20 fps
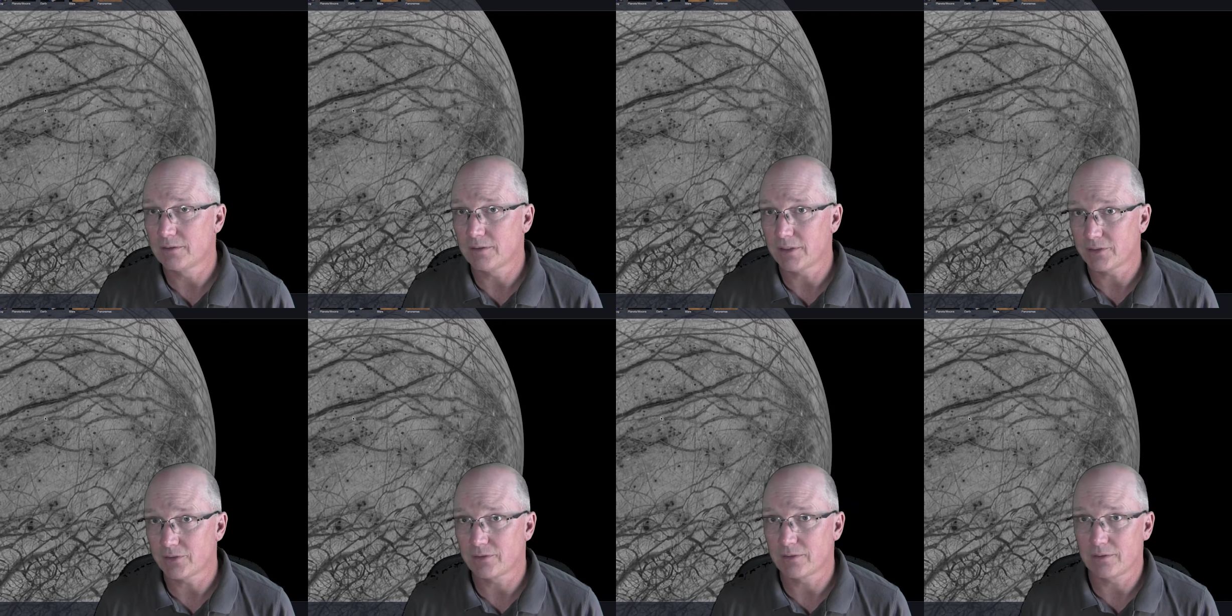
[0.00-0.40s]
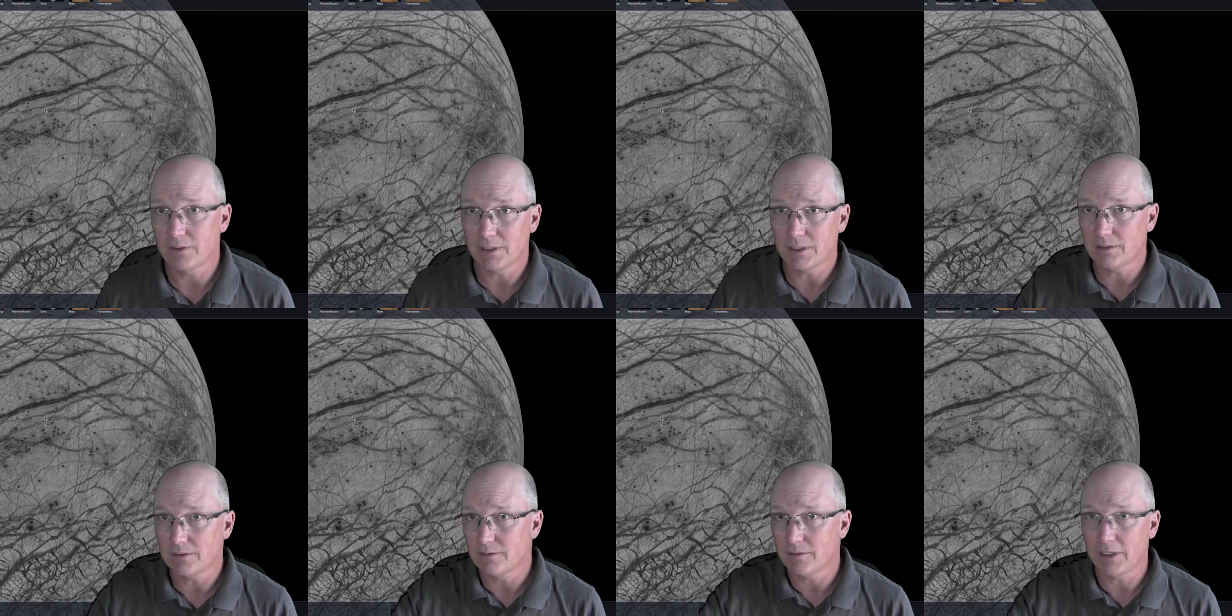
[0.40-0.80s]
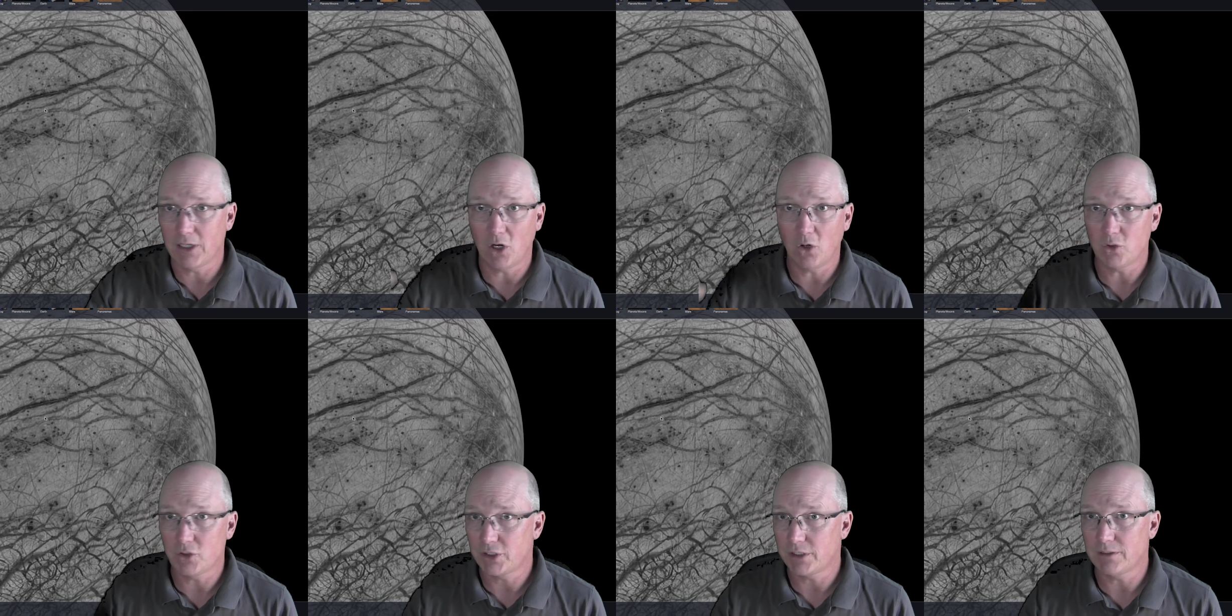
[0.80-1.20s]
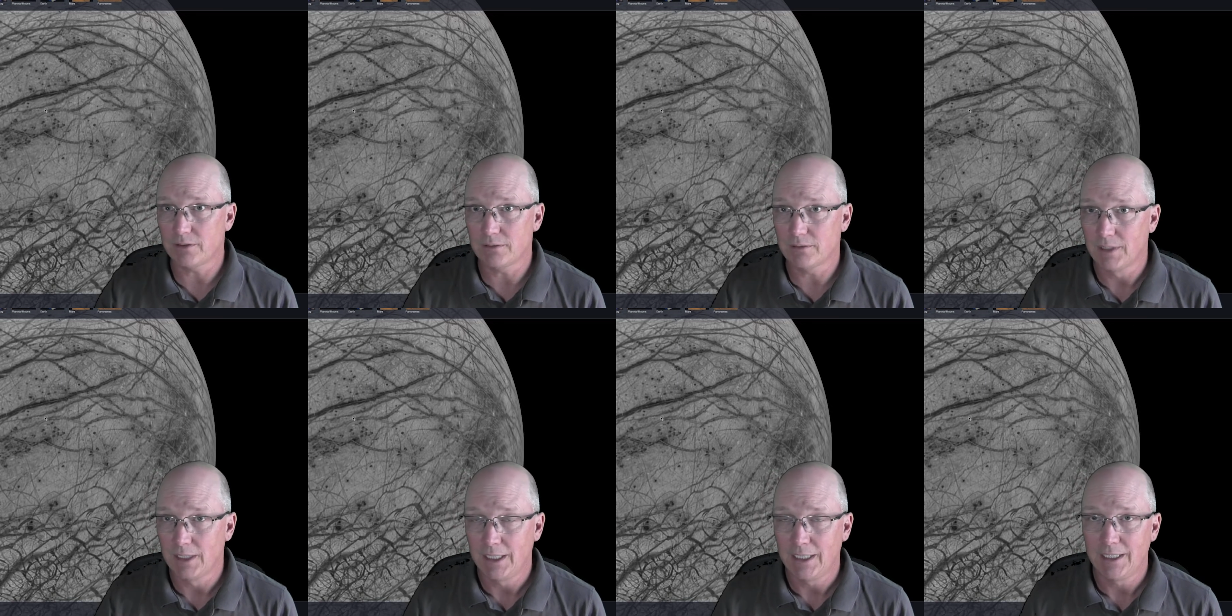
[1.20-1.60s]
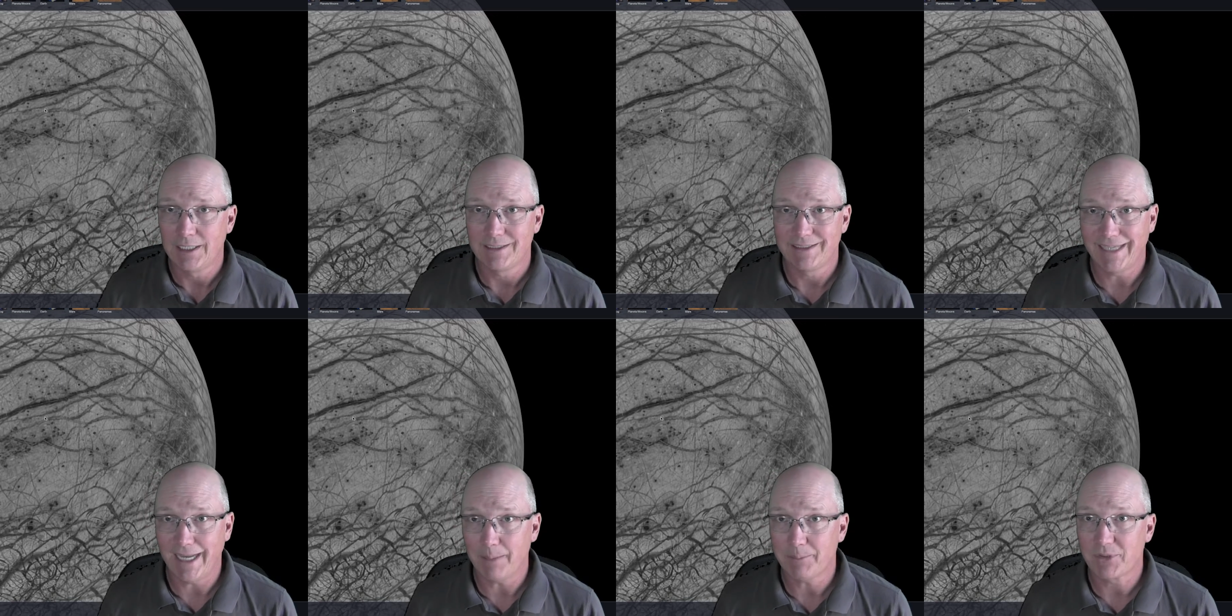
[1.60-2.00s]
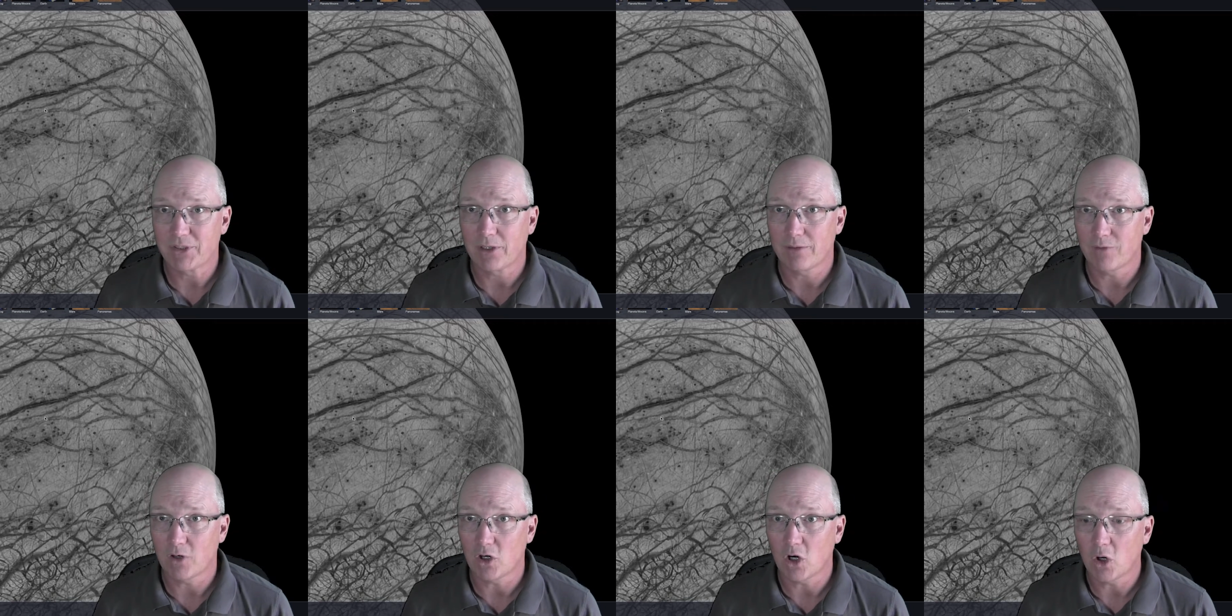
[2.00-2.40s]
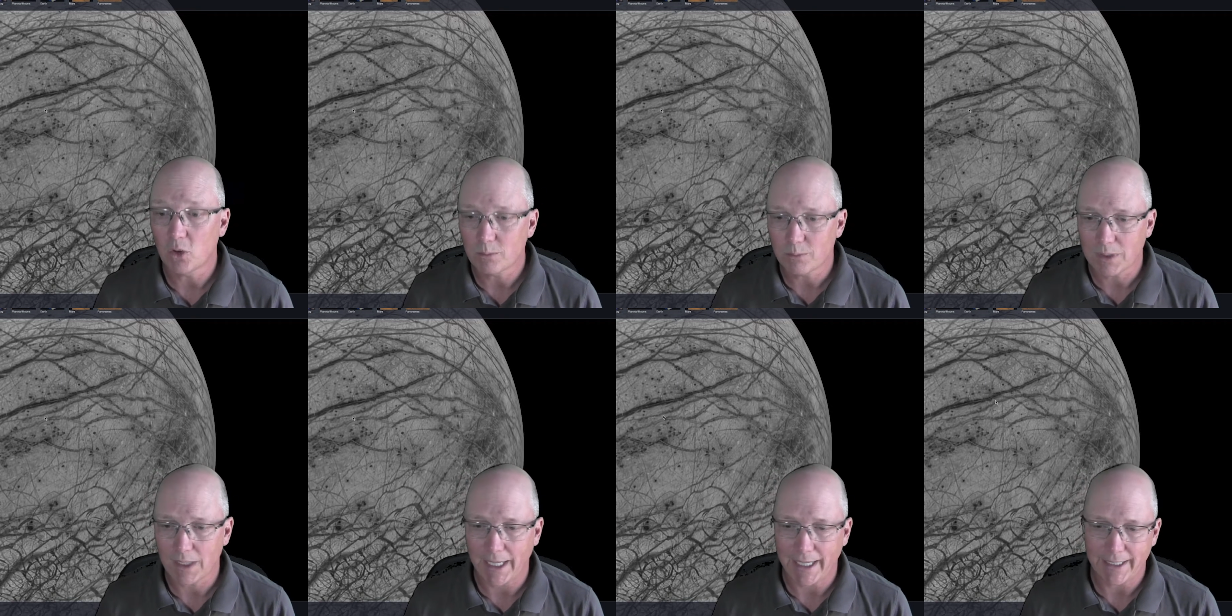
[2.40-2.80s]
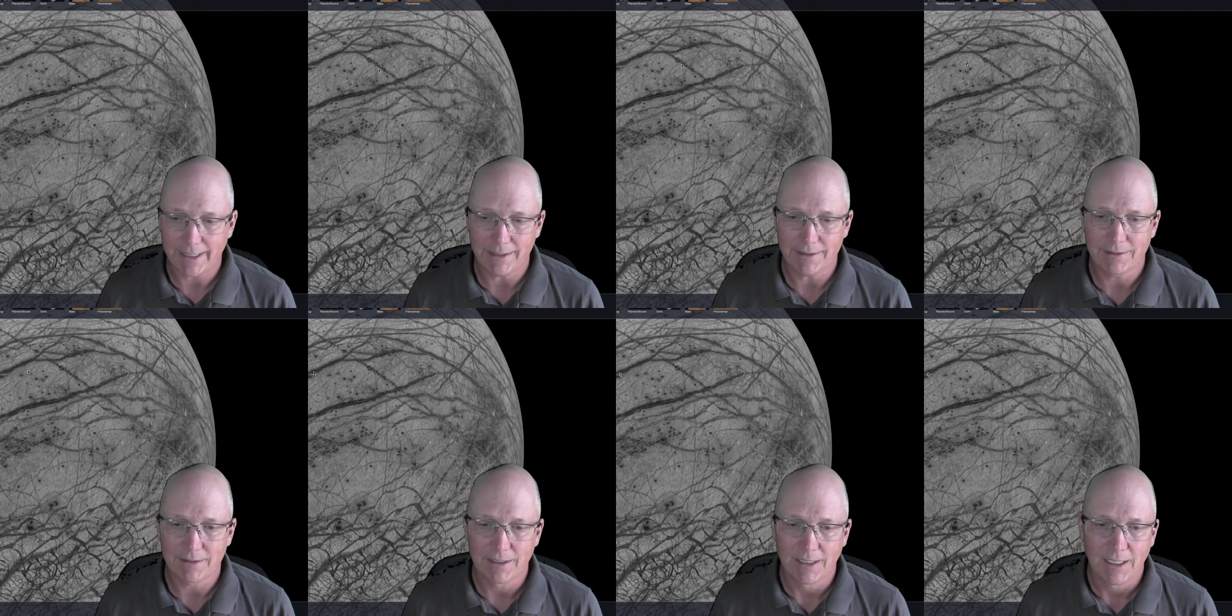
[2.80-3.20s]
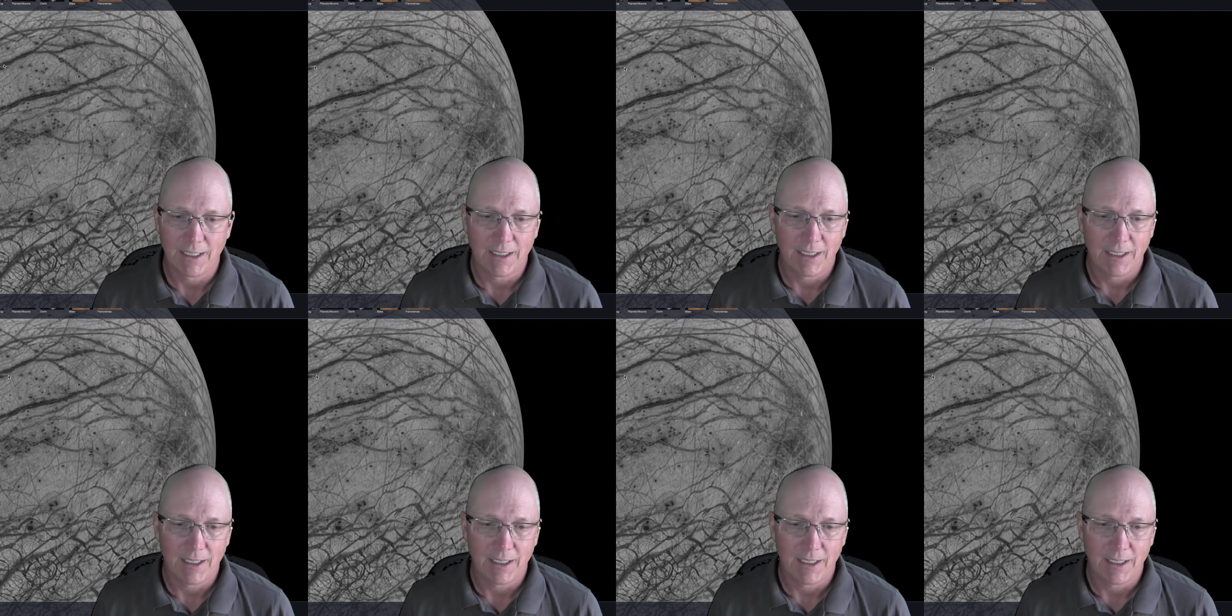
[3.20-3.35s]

the ocean depths of our own planet.